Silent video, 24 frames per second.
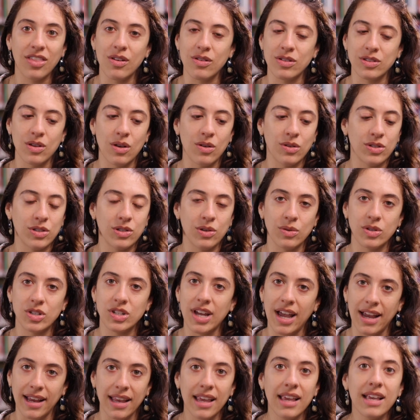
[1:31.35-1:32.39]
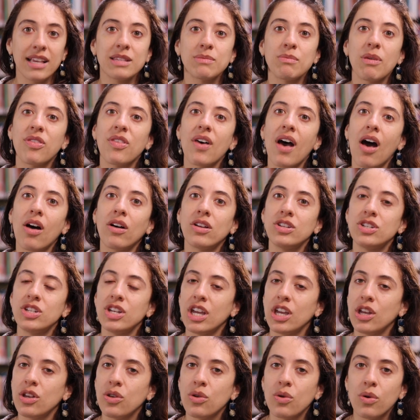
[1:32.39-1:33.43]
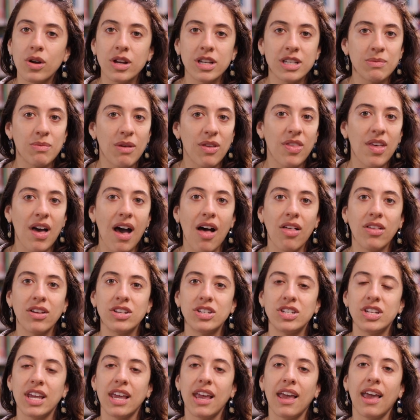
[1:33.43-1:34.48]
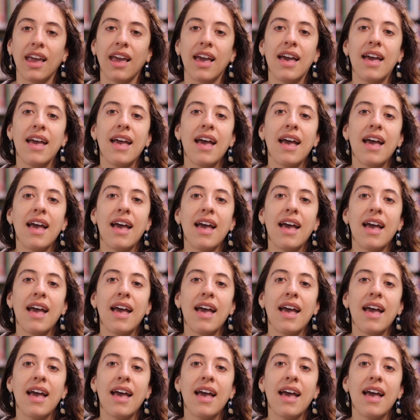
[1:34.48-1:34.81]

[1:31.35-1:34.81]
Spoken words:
There's also Chinese mythology, Norse mythology,